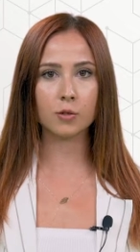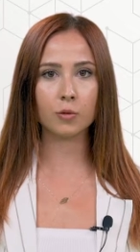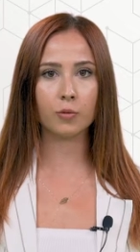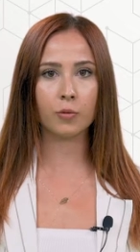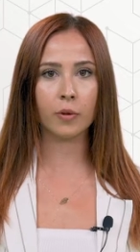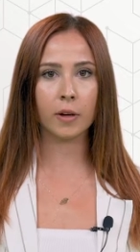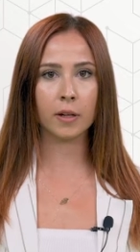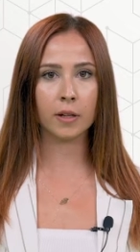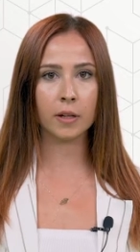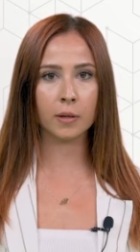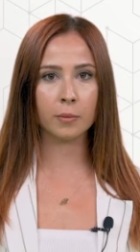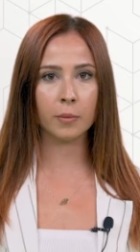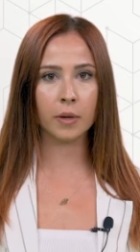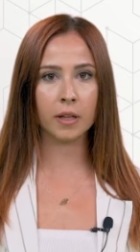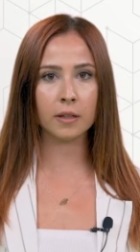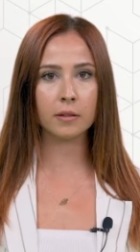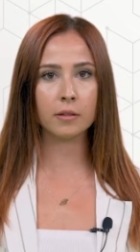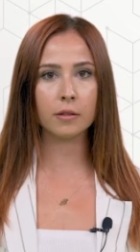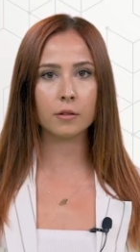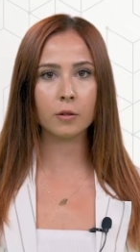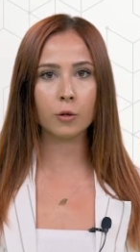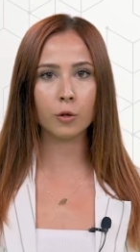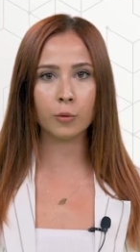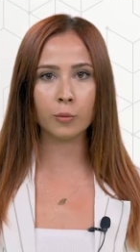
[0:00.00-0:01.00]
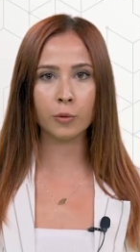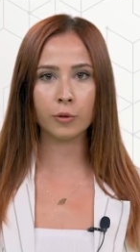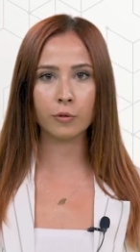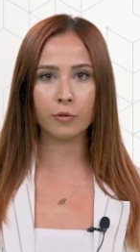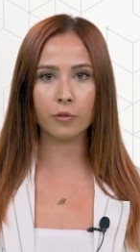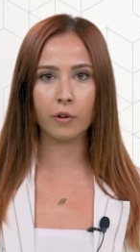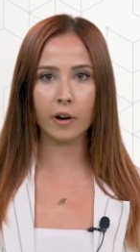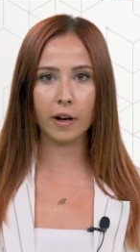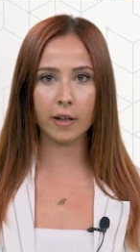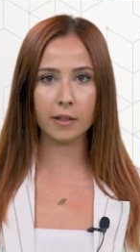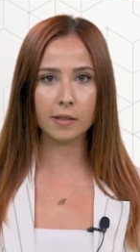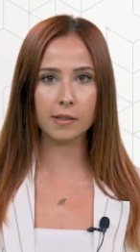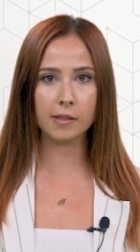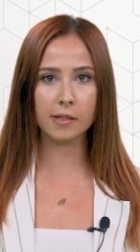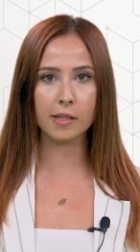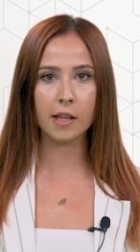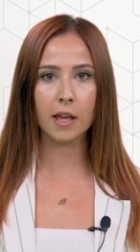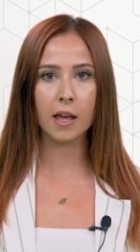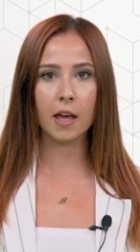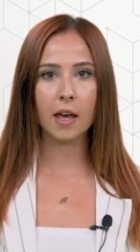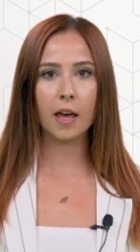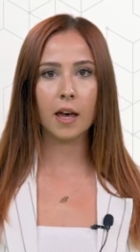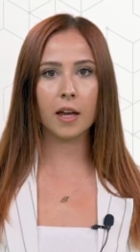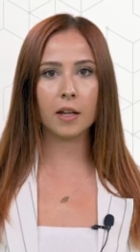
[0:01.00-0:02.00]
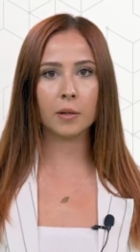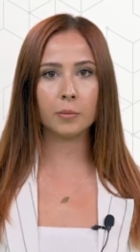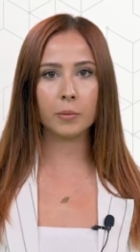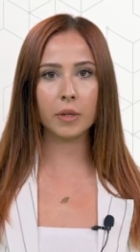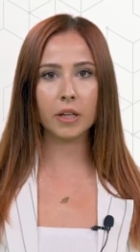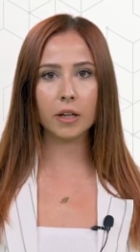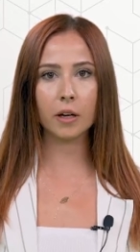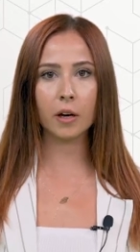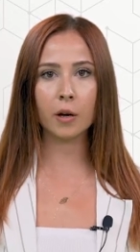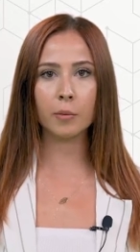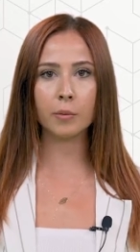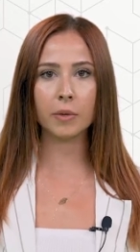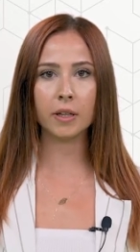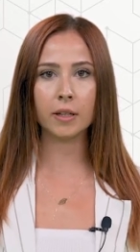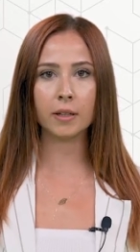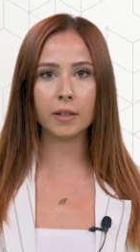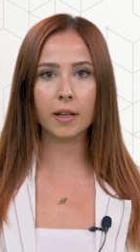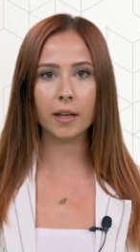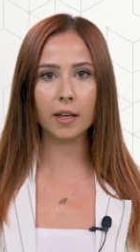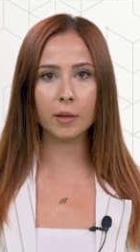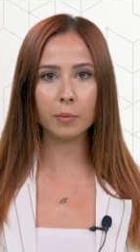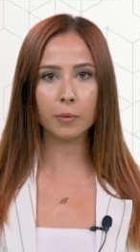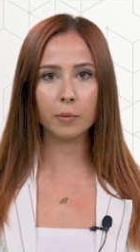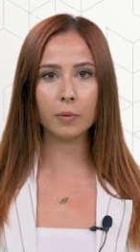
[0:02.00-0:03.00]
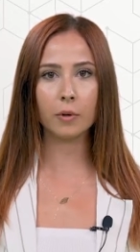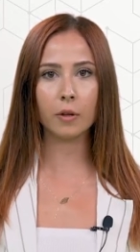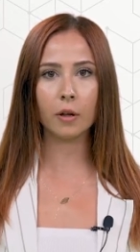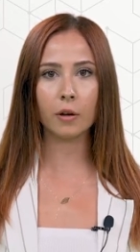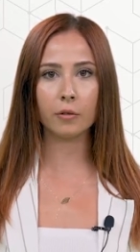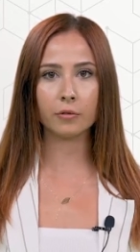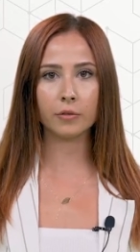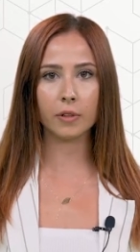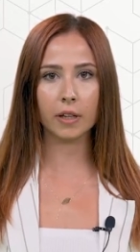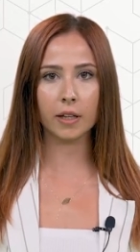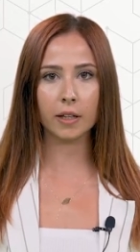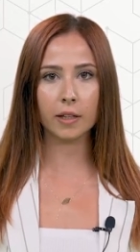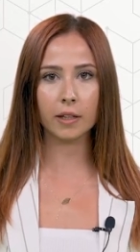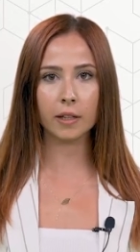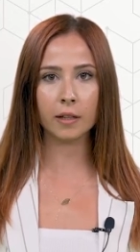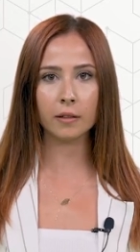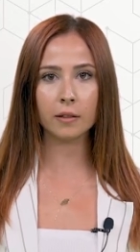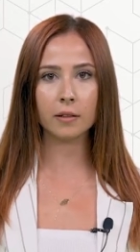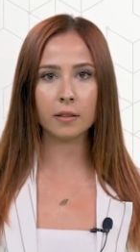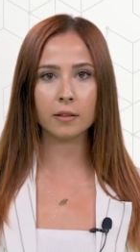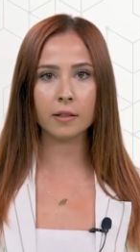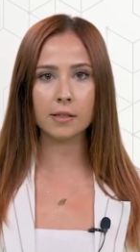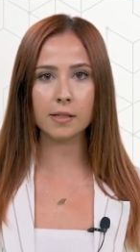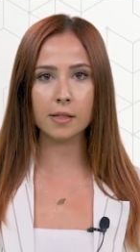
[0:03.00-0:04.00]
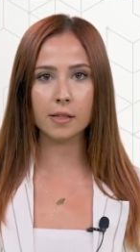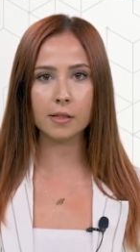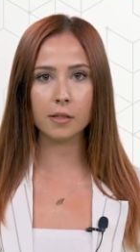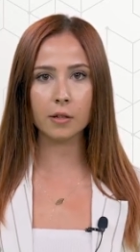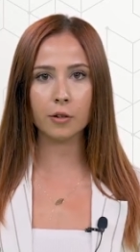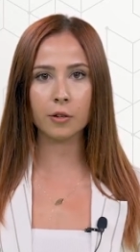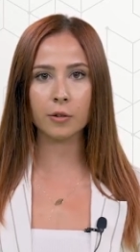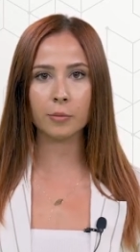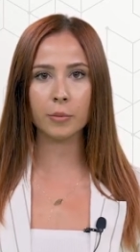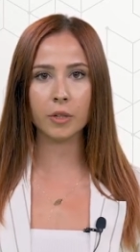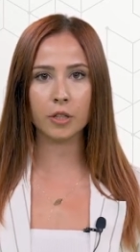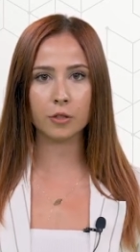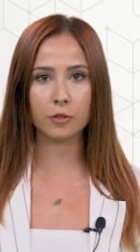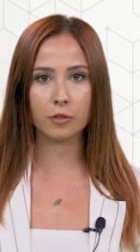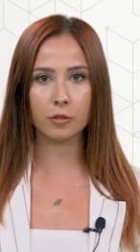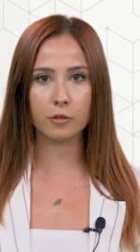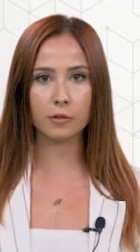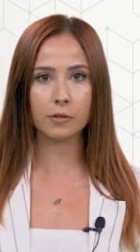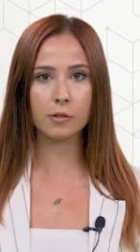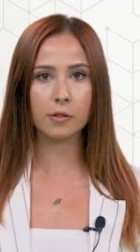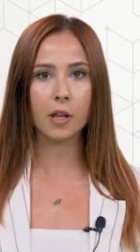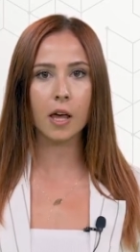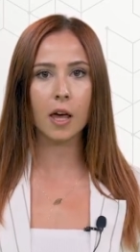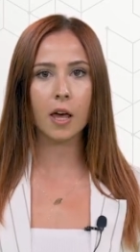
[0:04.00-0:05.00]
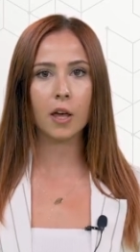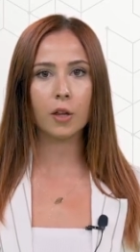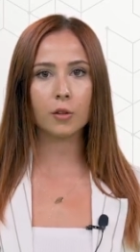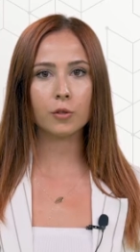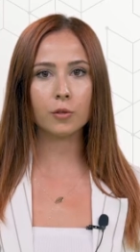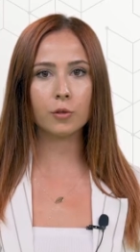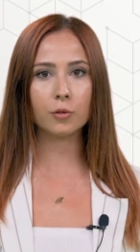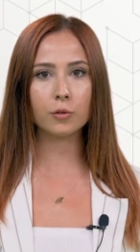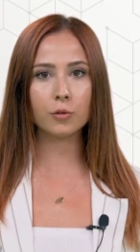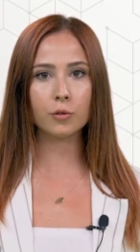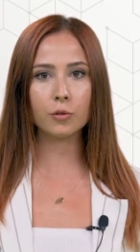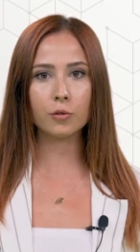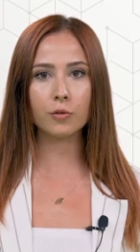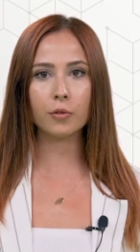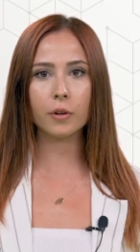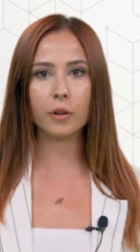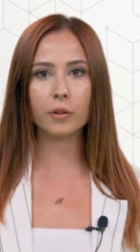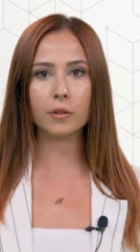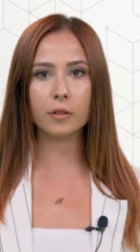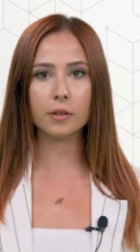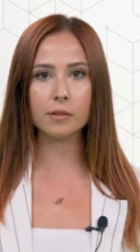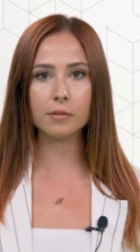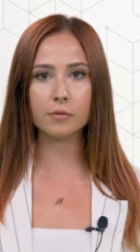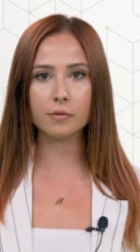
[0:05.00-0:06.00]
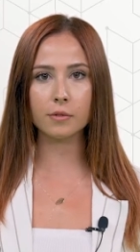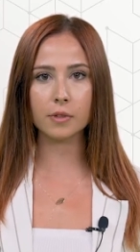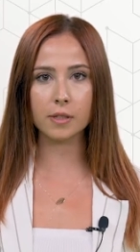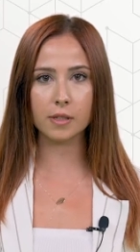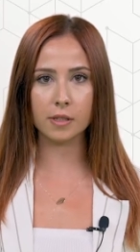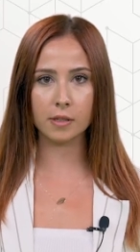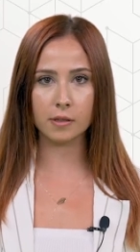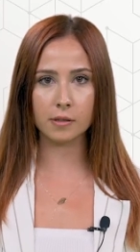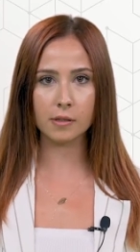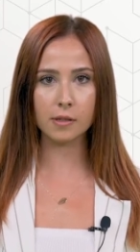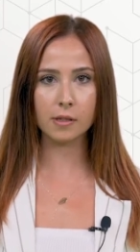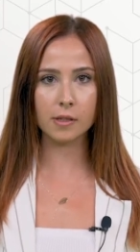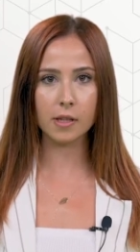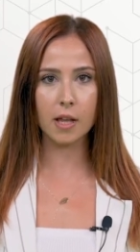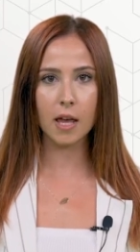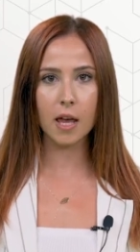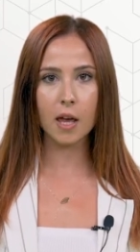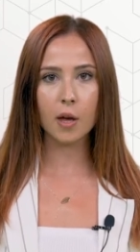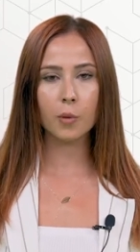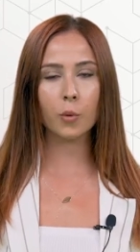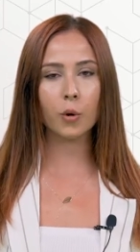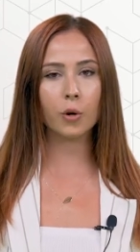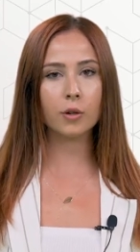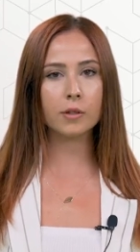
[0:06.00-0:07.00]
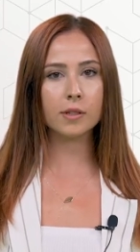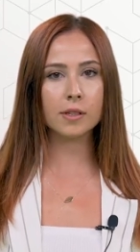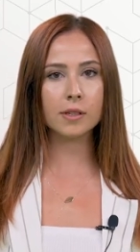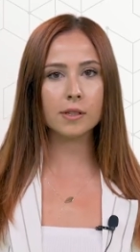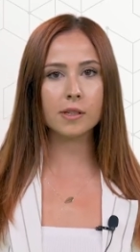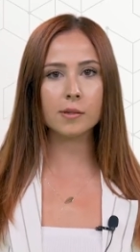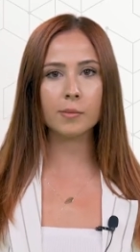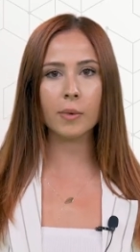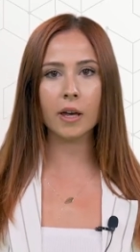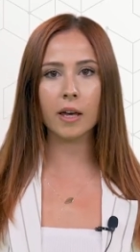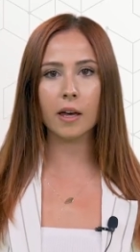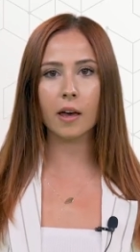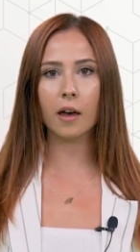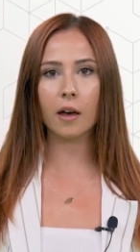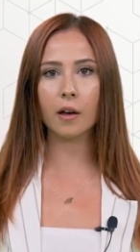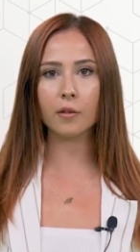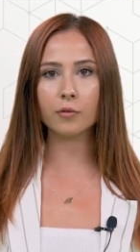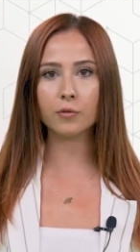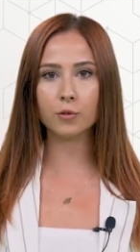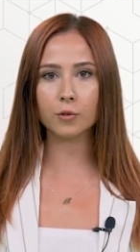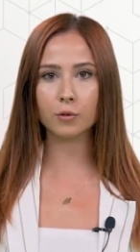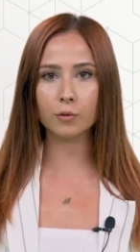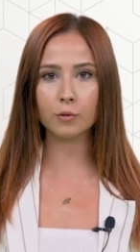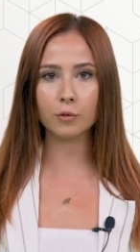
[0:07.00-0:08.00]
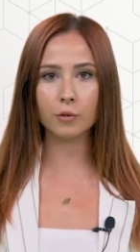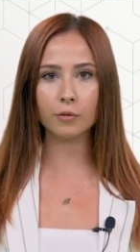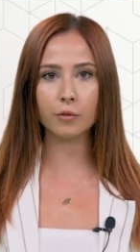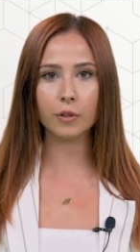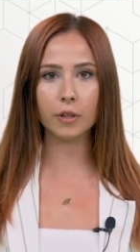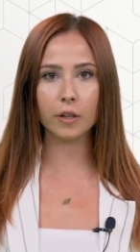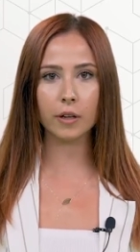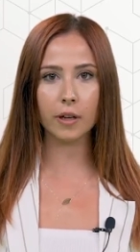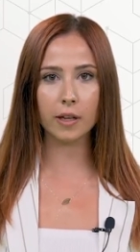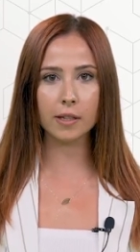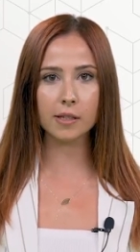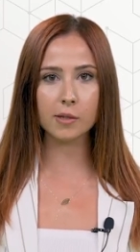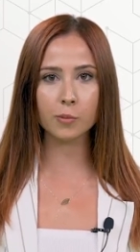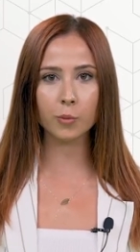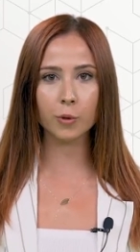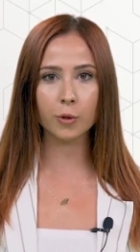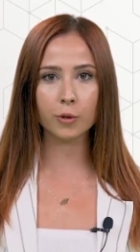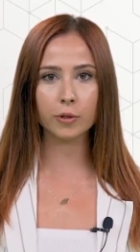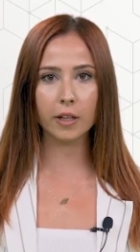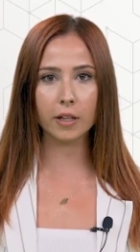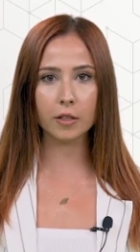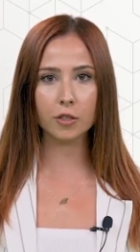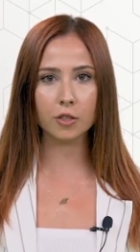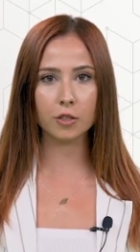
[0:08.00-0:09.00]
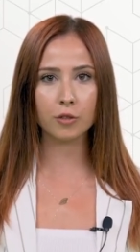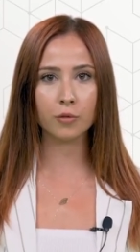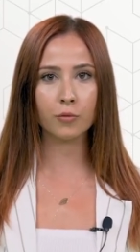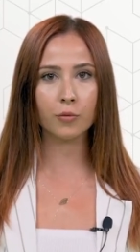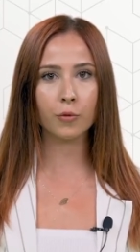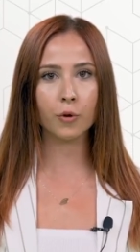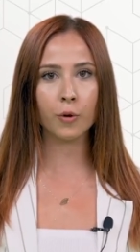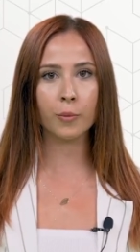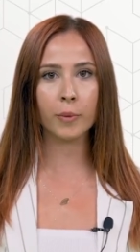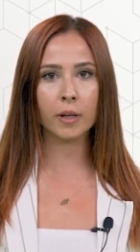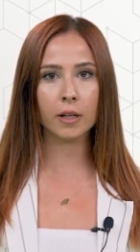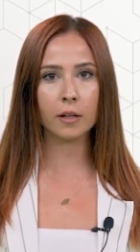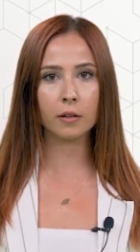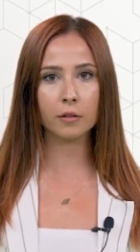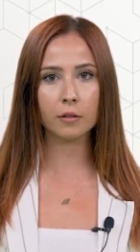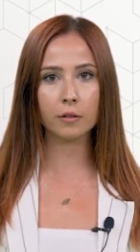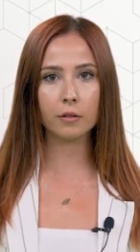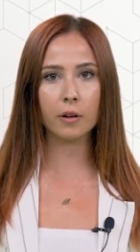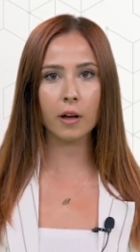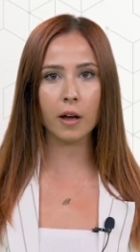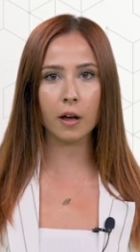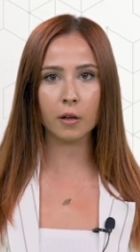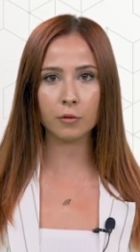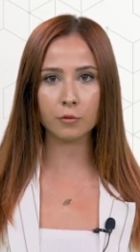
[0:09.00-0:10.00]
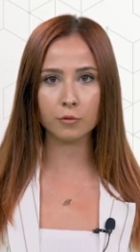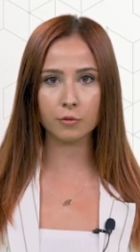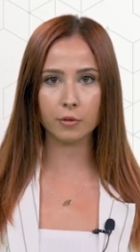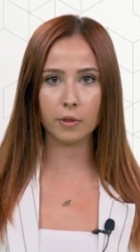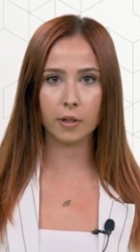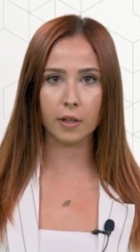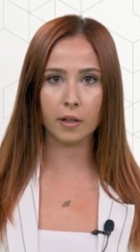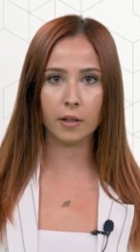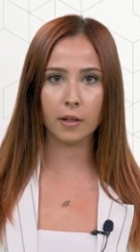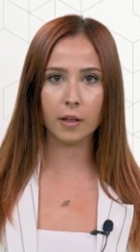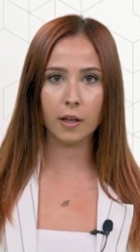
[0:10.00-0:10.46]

to fundamental human rights and become incapable of taking the necessary measures due to various reasons, persons may have to request protection from another country.